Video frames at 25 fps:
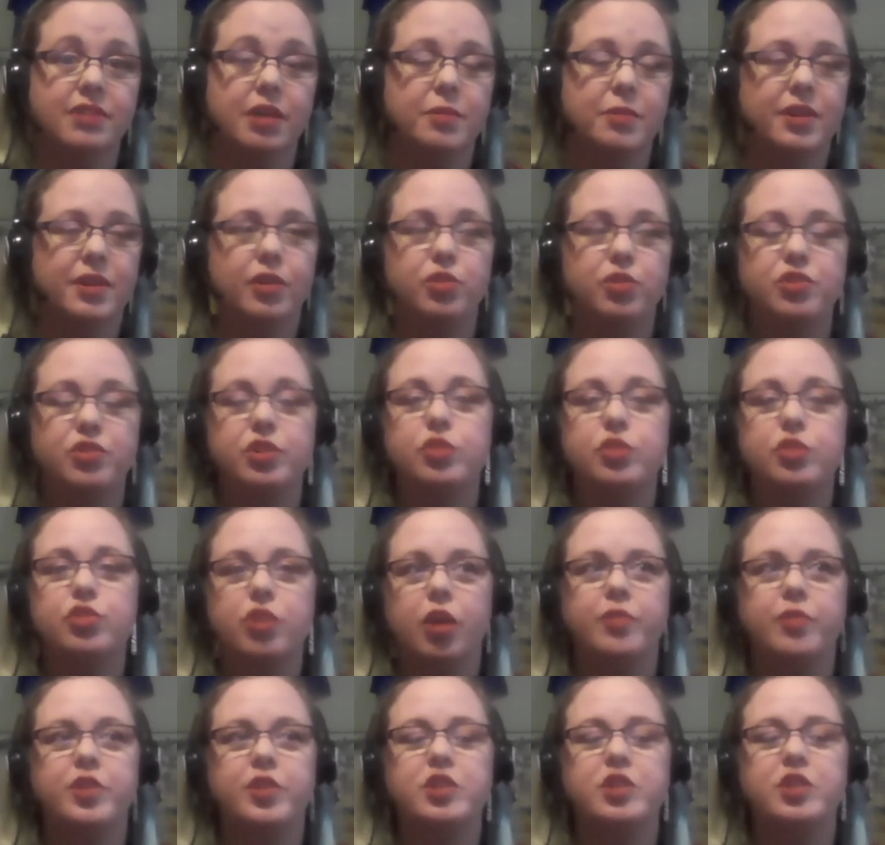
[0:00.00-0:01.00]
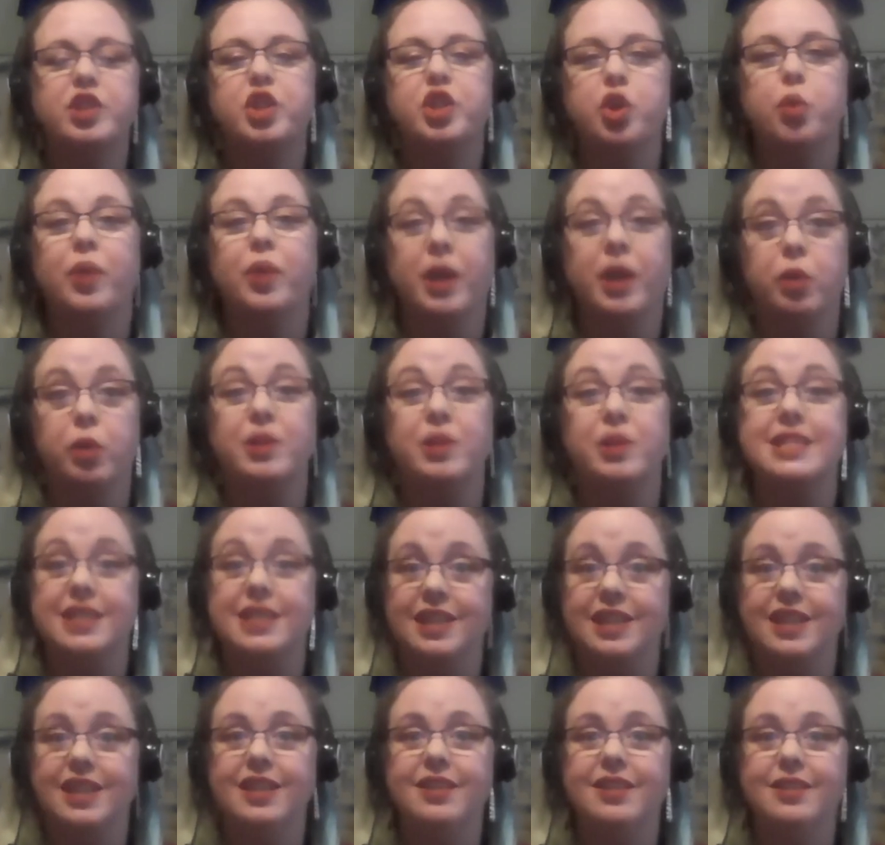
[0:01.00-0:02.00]
I mean, there's obviously no
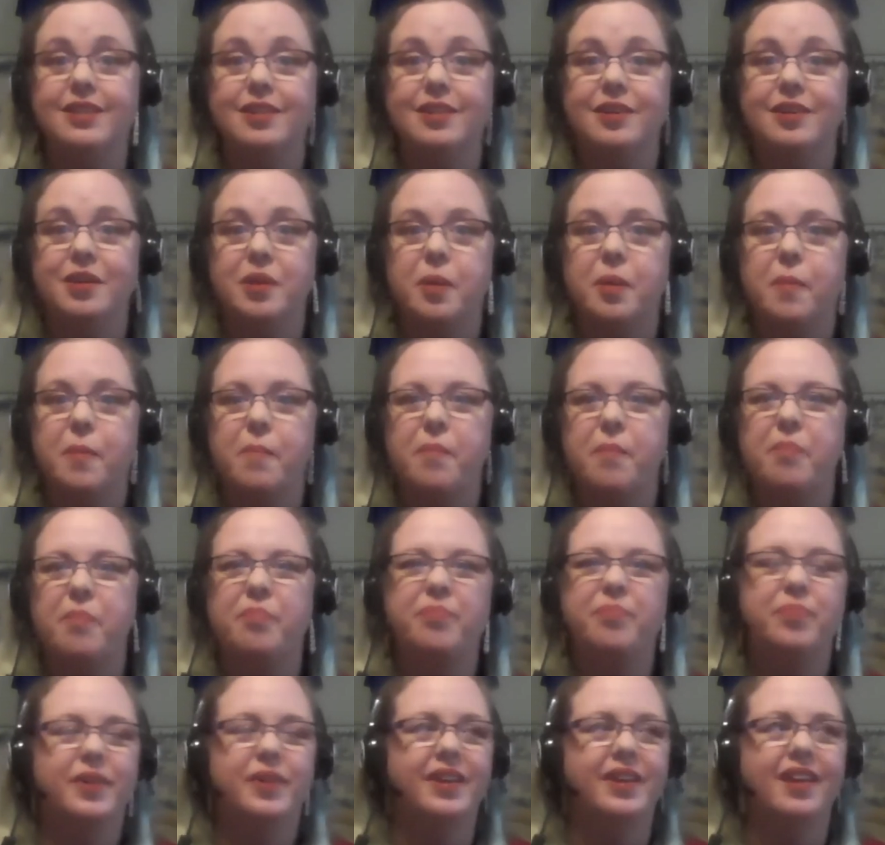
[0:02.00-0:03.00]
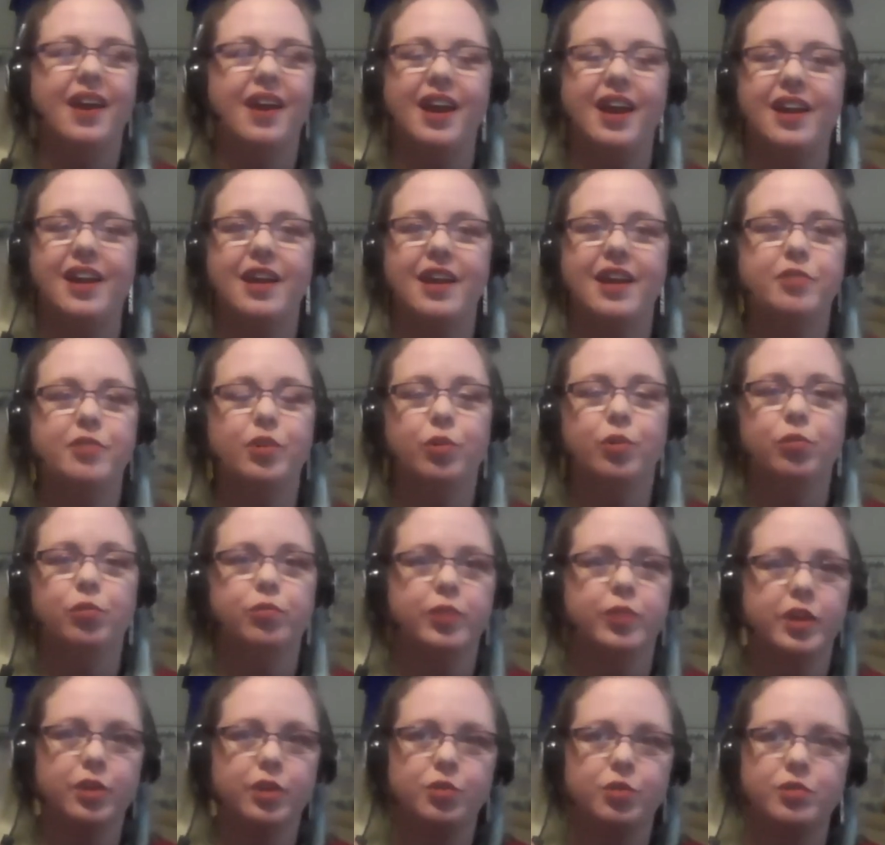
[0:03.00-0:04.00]
guarantee, but I have a
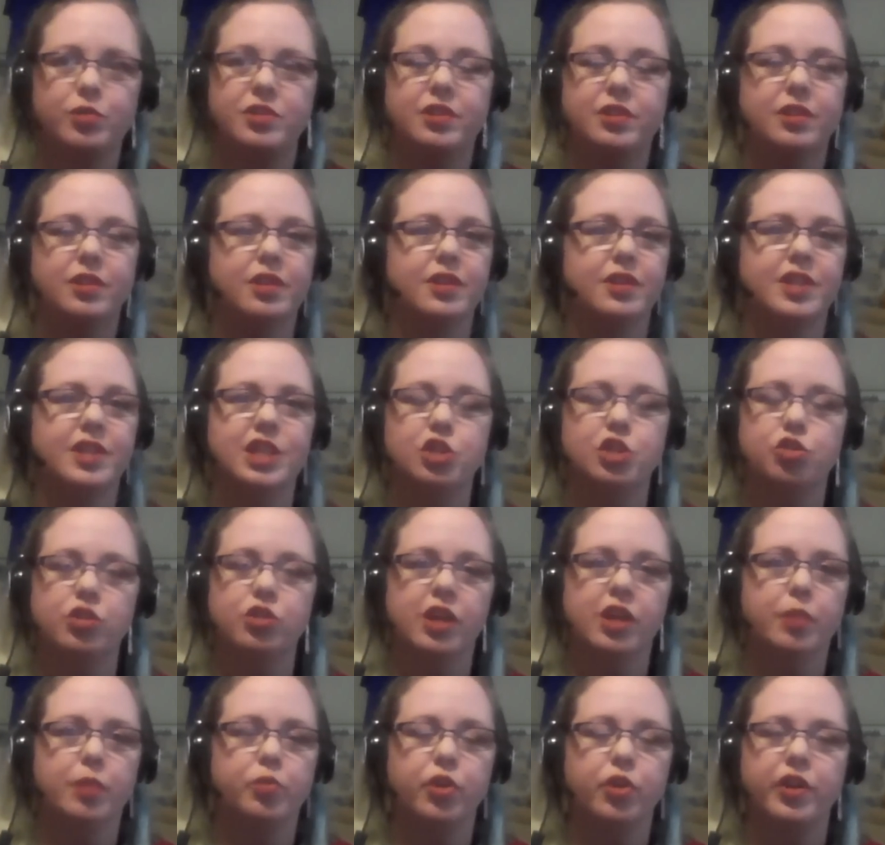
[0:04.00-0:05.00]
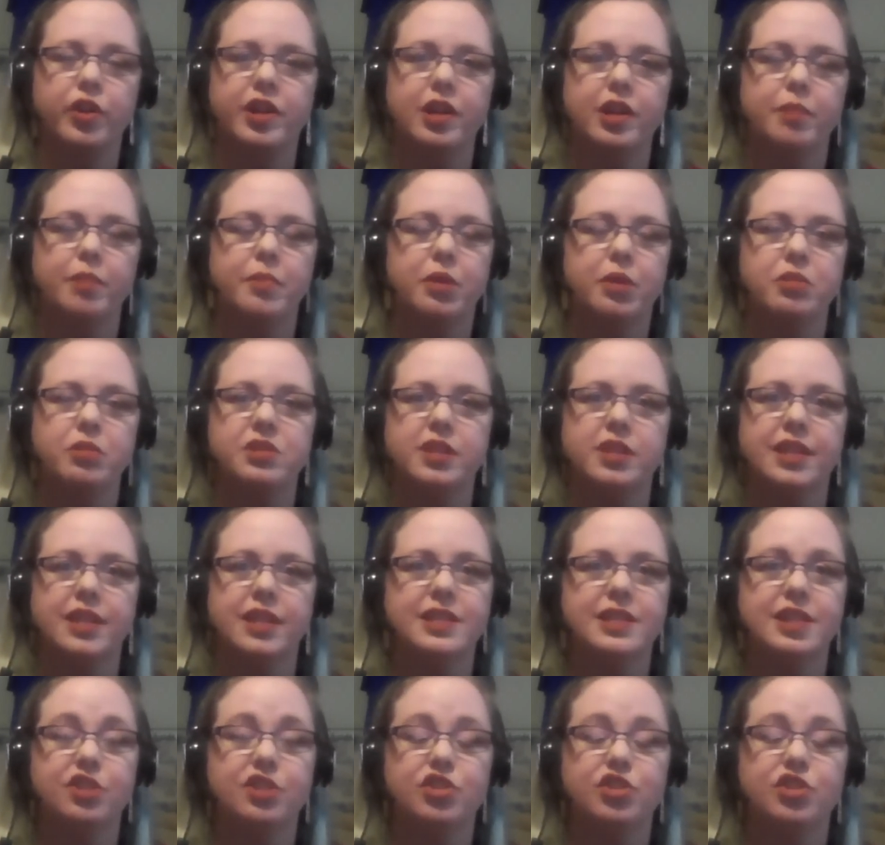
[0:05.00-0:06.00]
girlfriend who's the teacher librarian at Mount
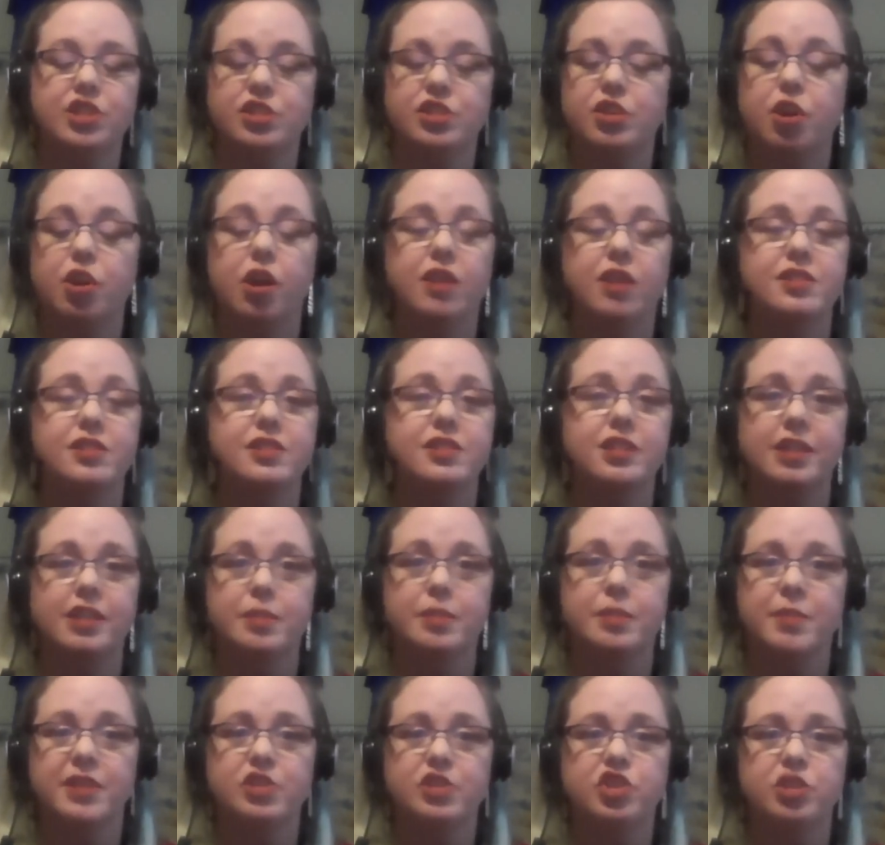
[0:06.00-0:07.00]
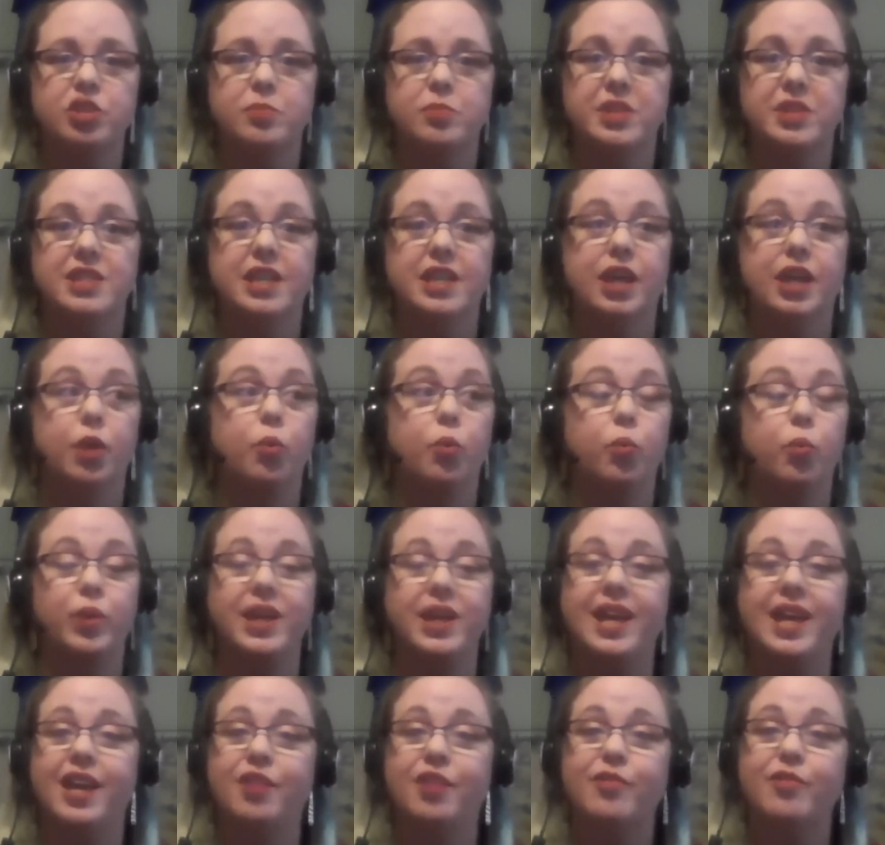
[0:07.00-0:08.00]
Slessie, and she's constantly messaging me saying,
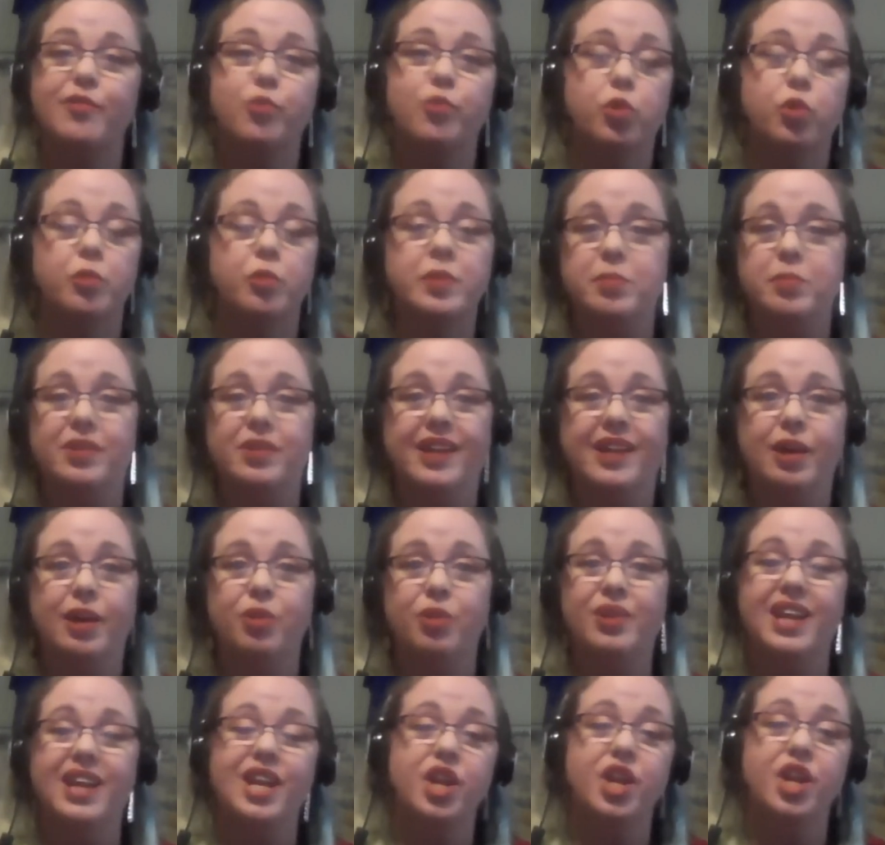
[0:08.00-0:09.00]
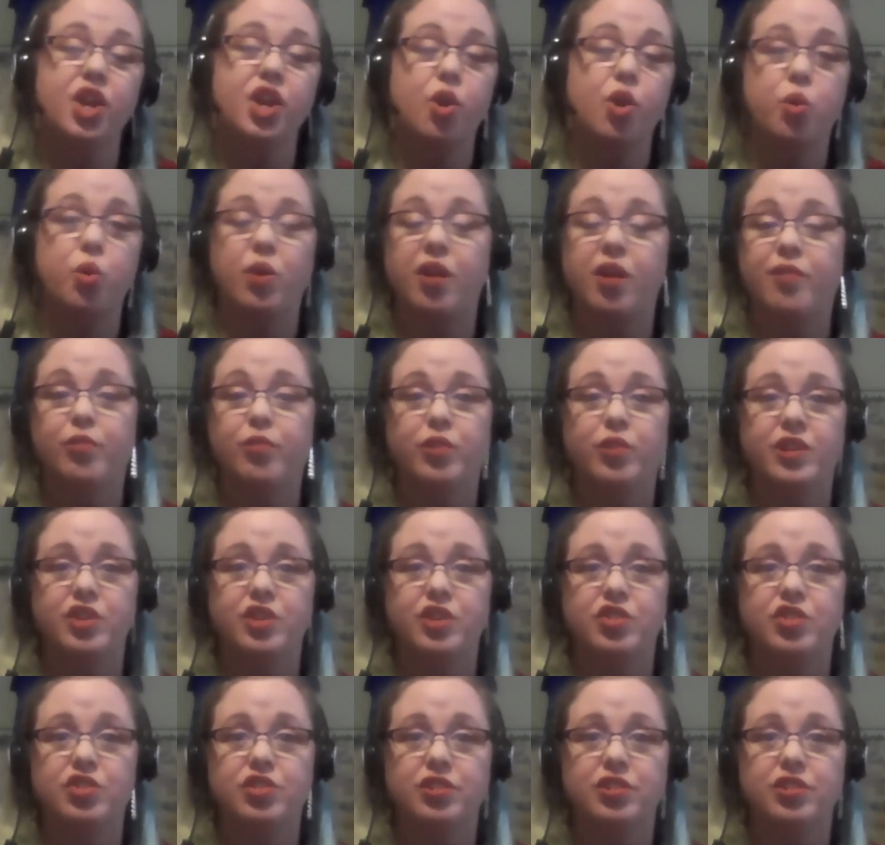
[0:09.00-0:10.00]
we had 4 people out and no
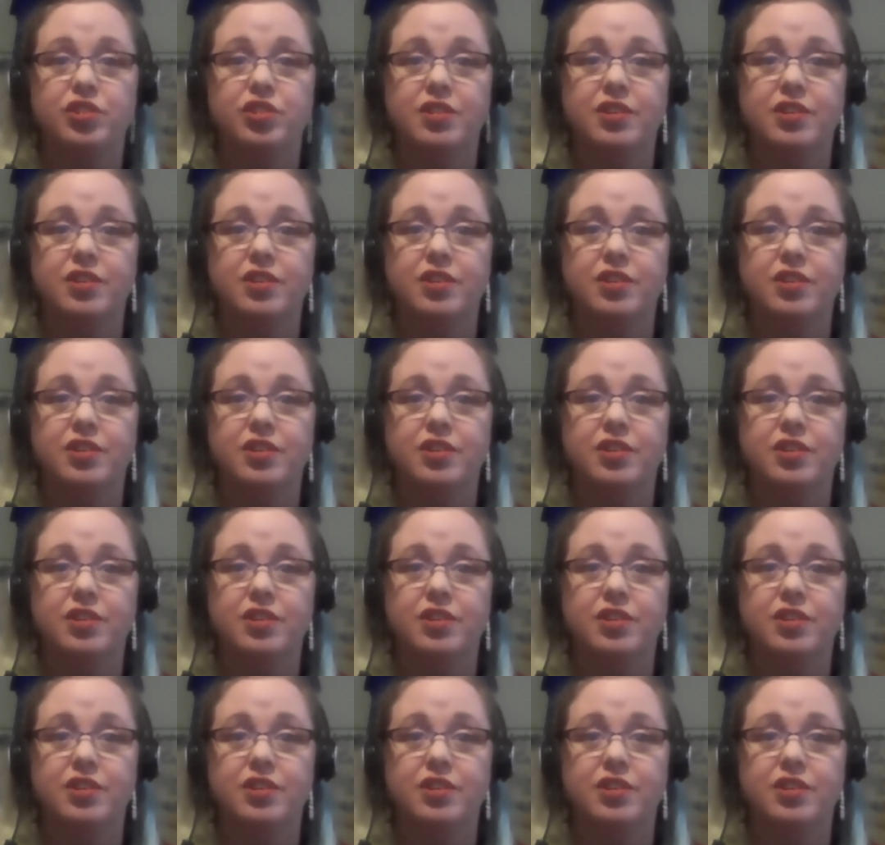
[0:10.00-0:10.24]
coverage.